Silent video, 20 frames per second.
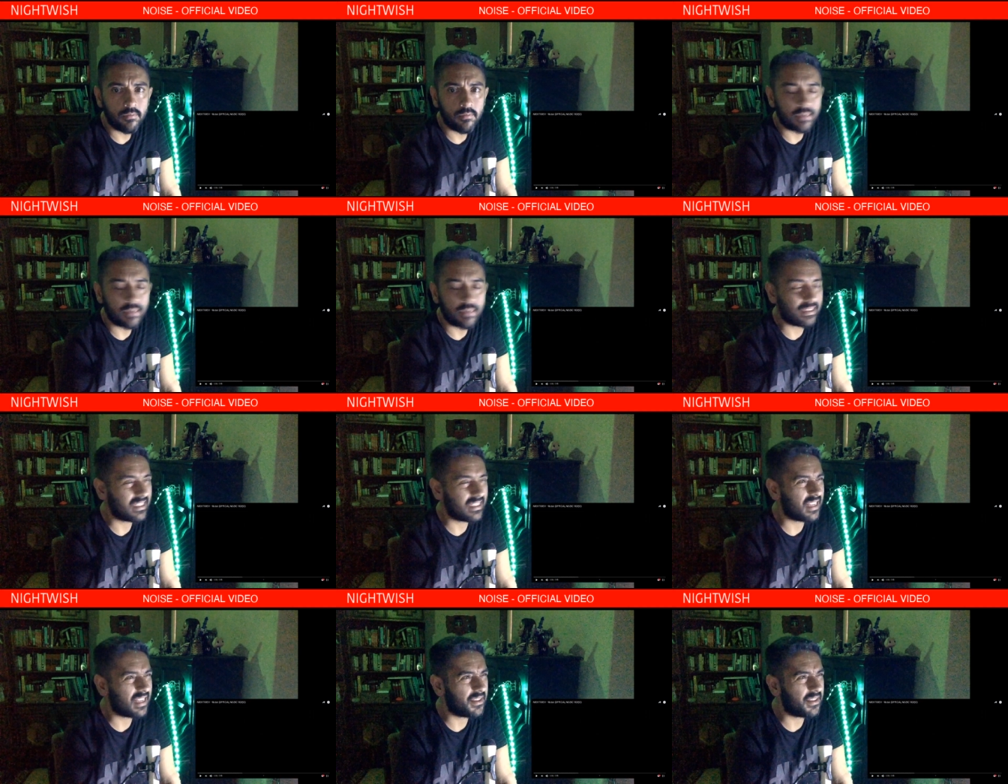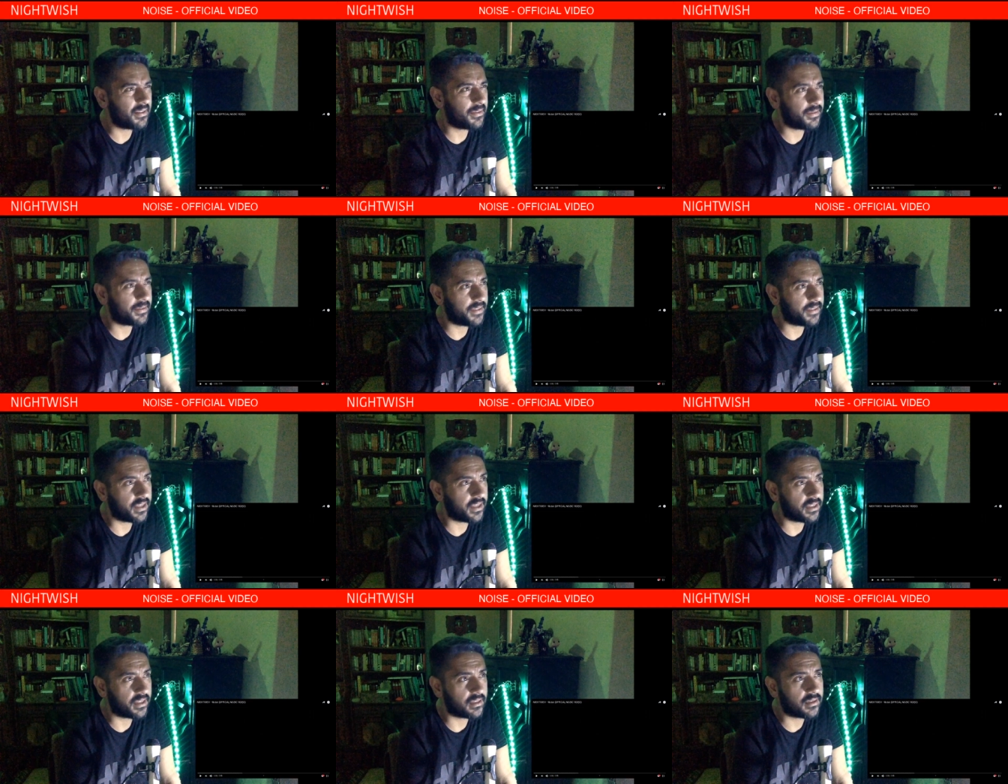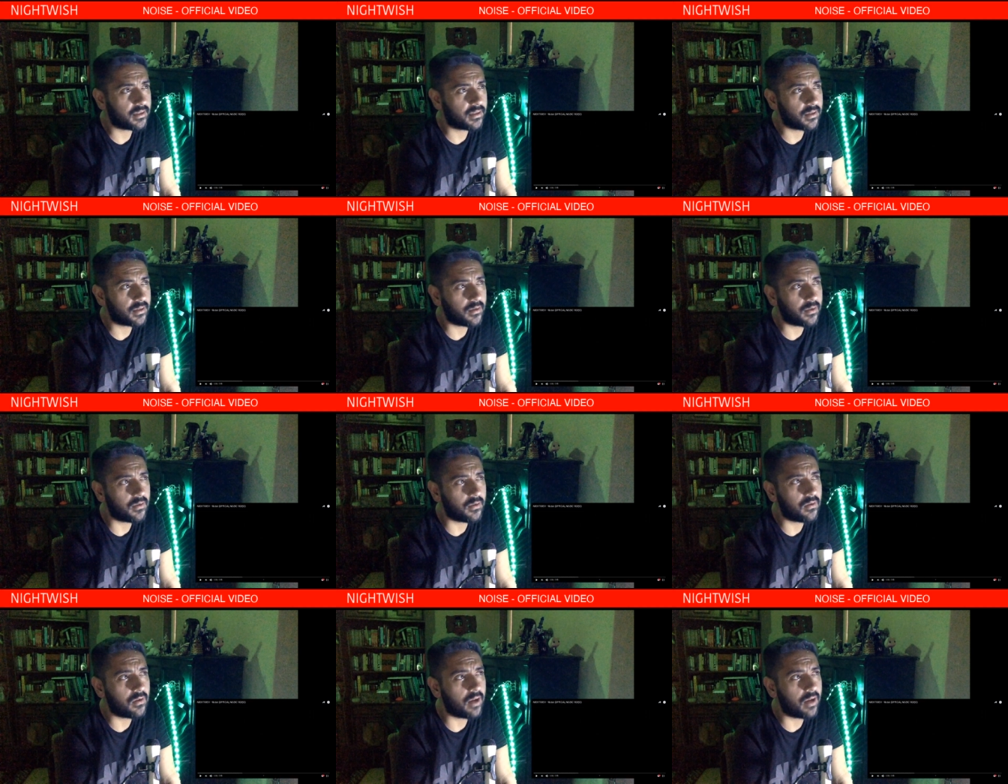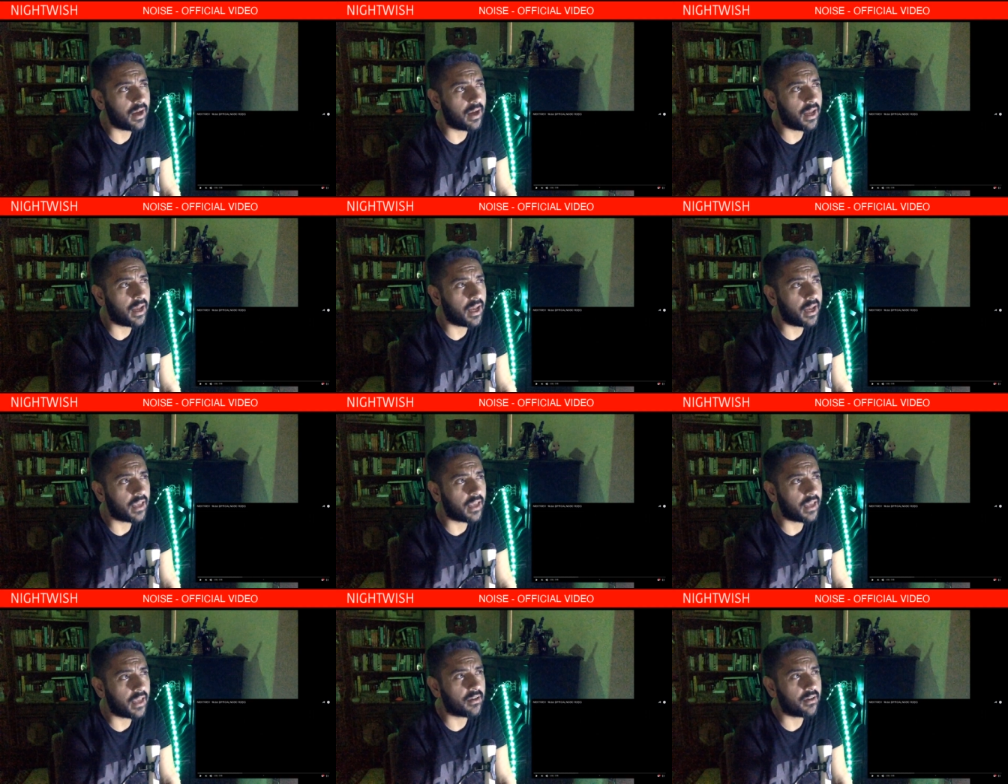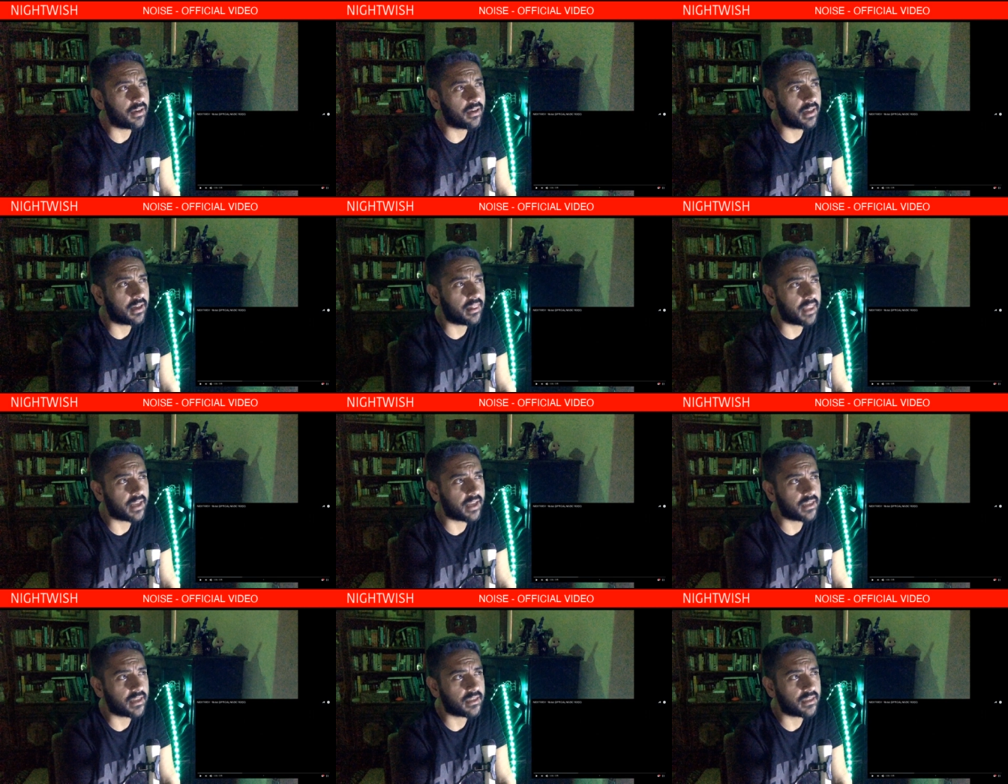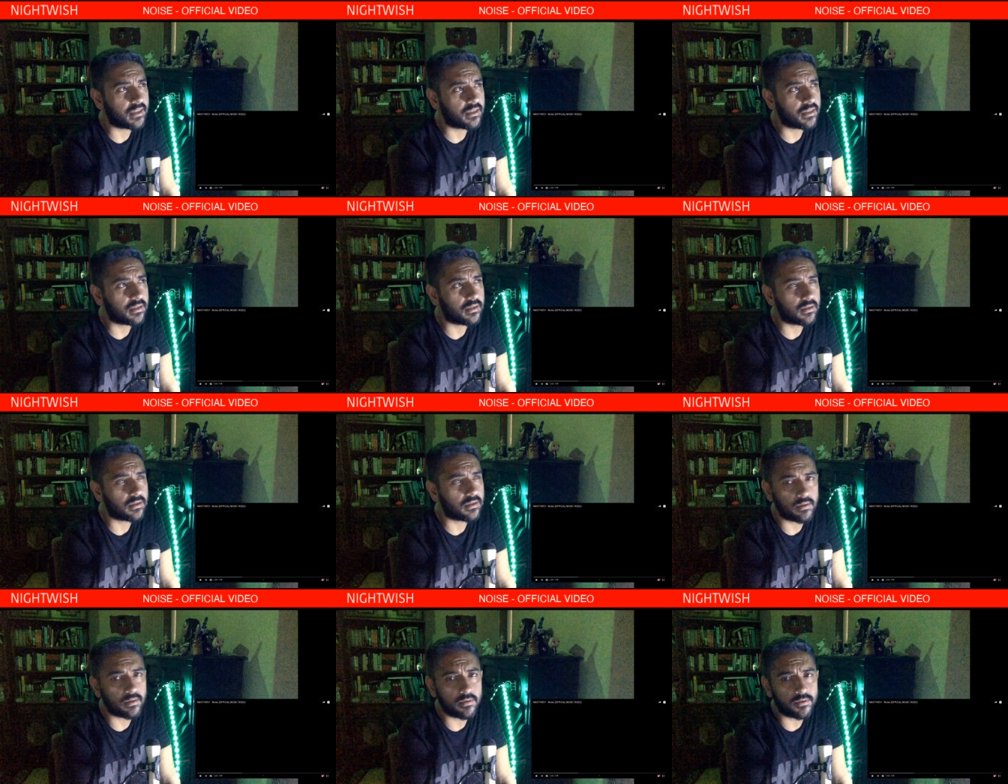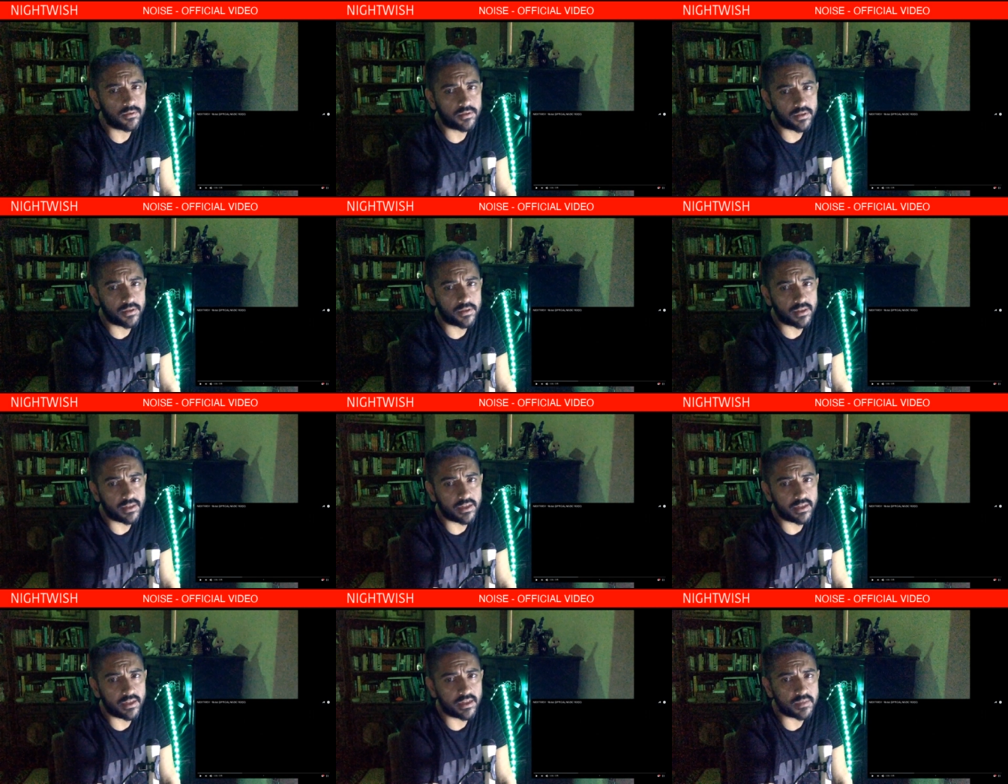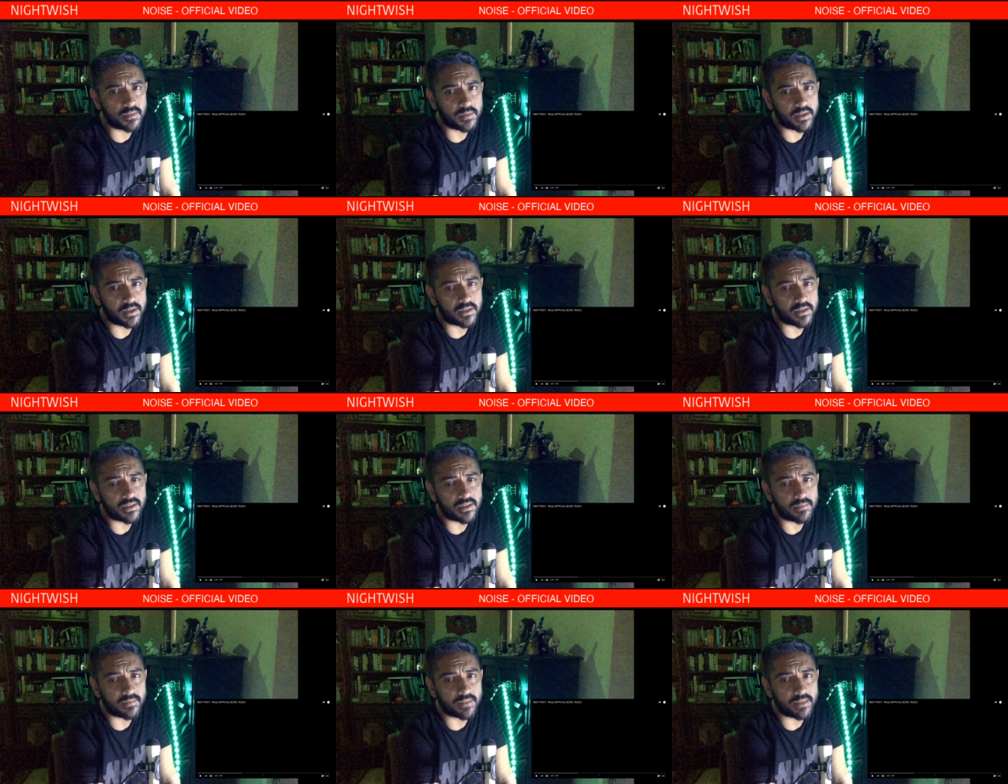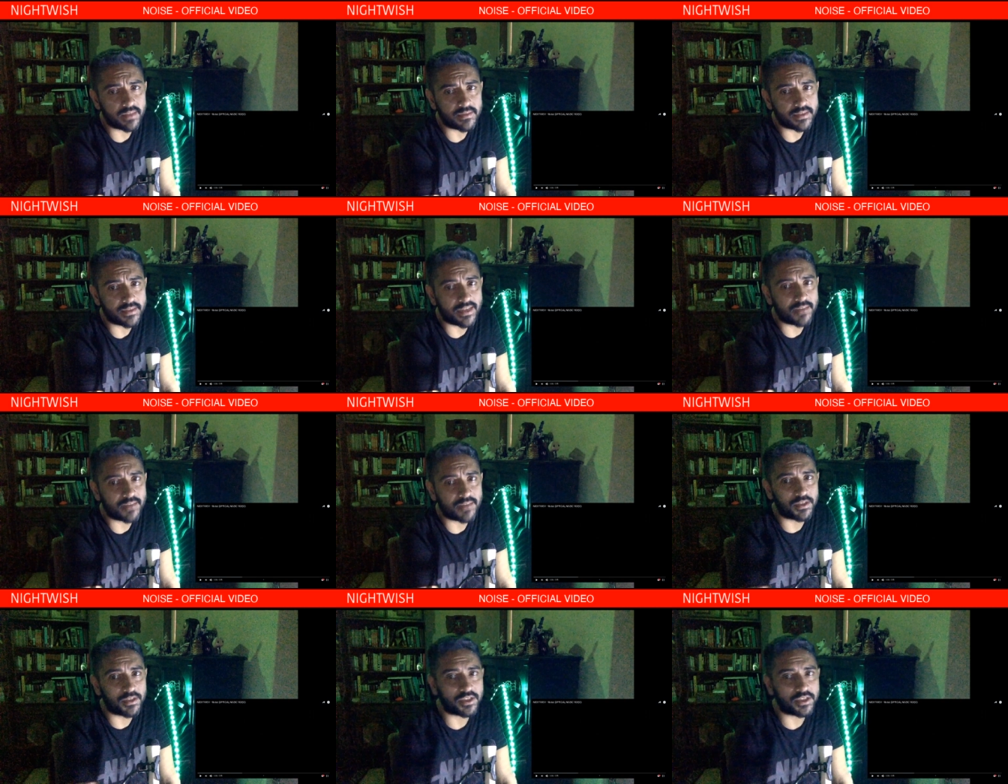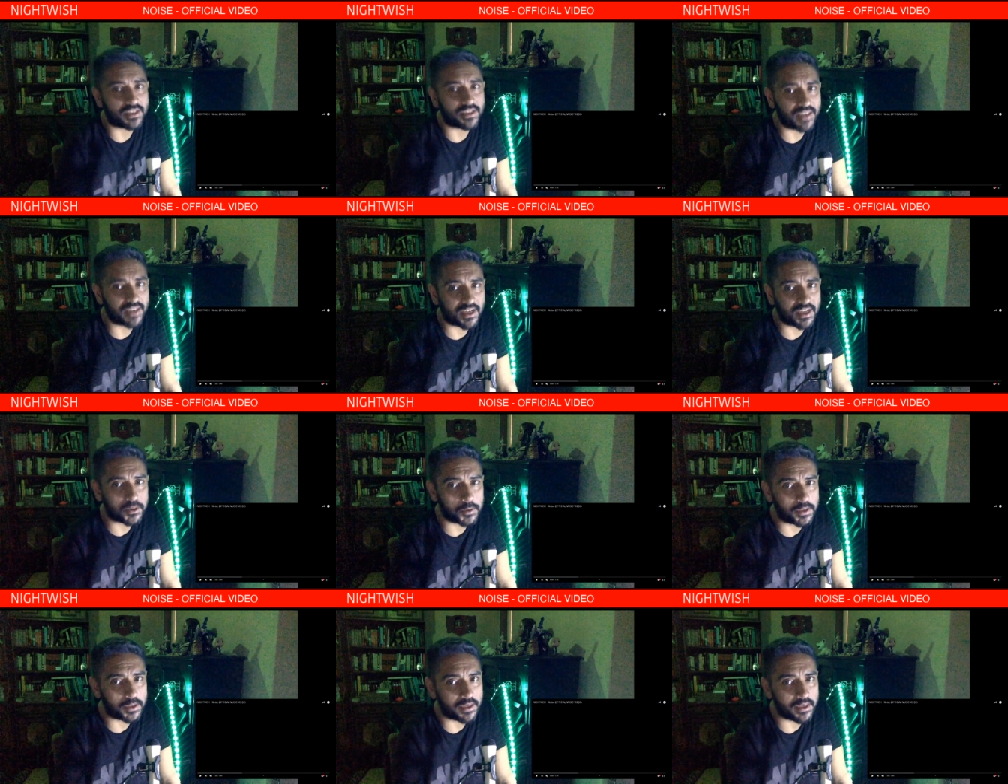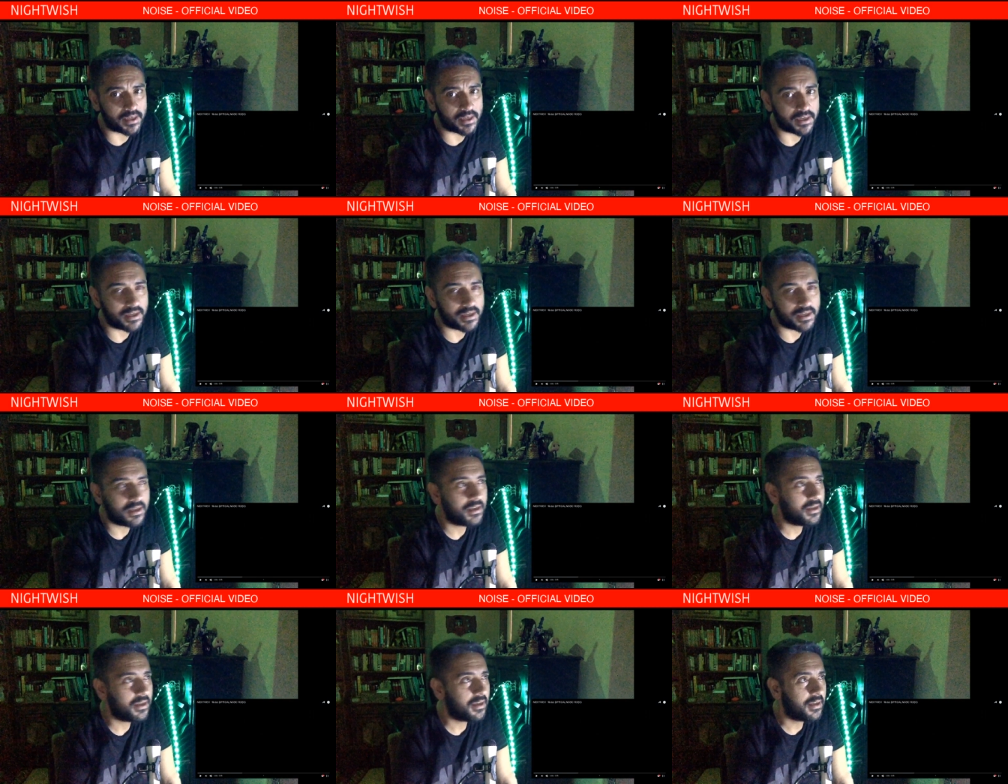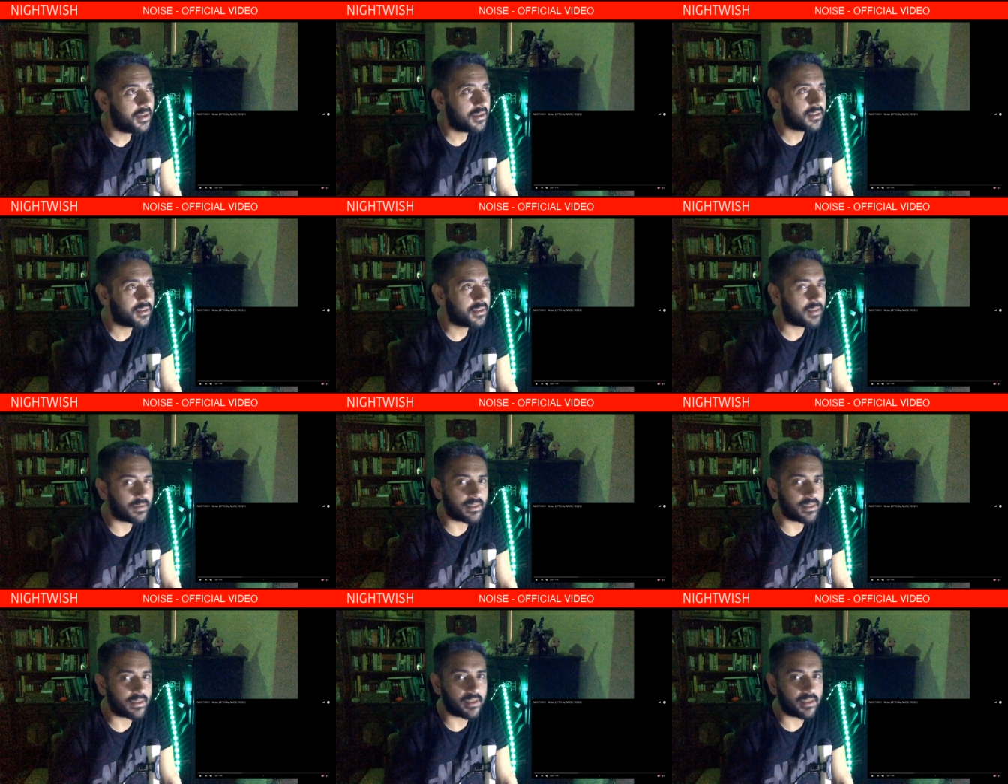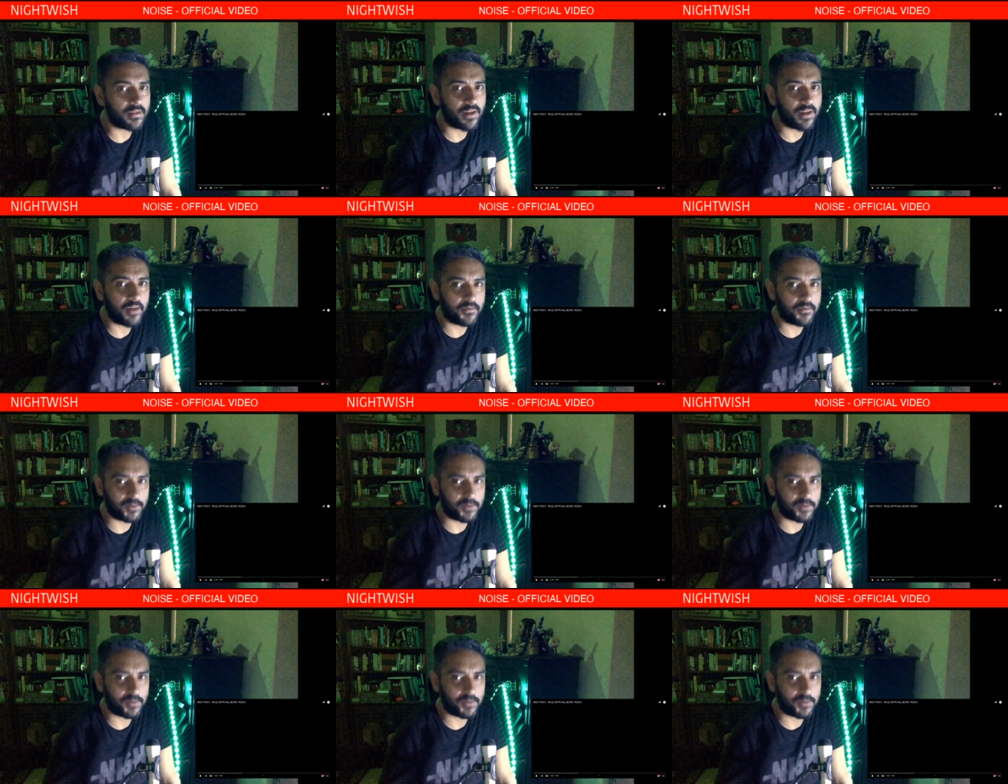At least I don't think so. I got a glance through the lyrics because sometimes Nightwish is actually something that you have to